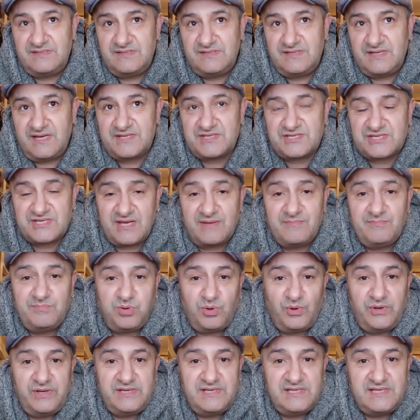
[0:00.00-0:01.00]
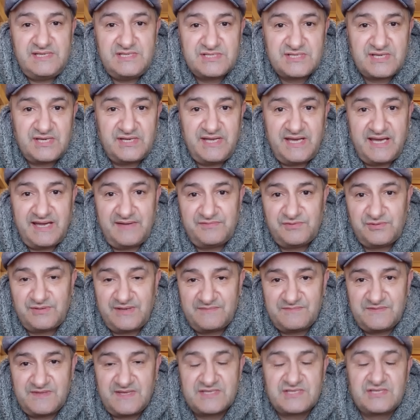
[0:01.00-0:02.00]
at some point, there's going to have
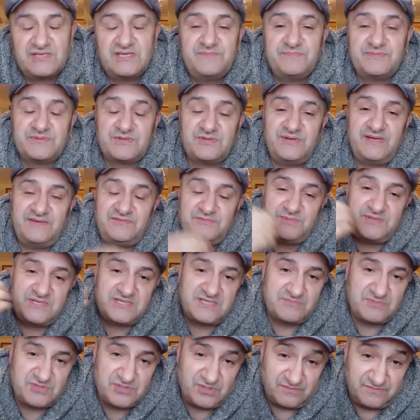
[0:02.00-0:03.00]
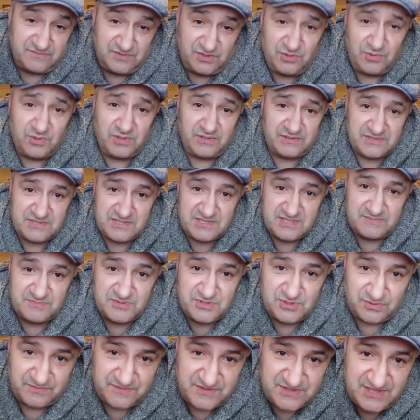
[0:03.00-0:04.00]
to be some sort of nuance, some
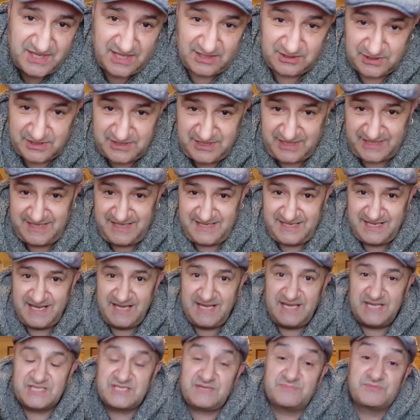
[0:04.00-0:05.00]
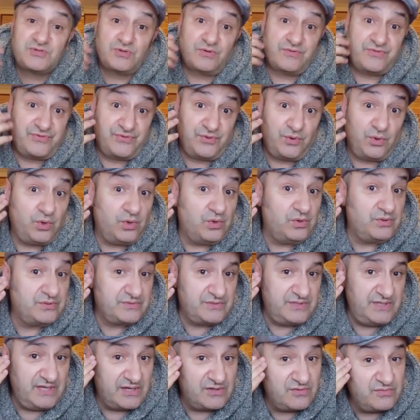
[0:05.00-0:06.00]
sort of subtlety, some sort of thought,
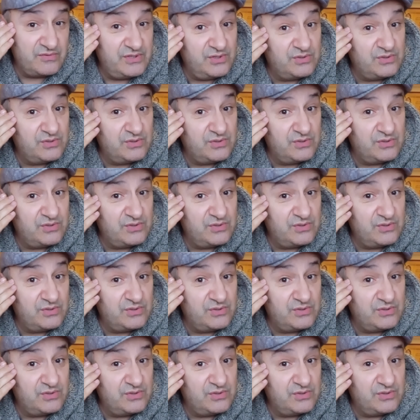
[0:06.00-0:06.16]
you know,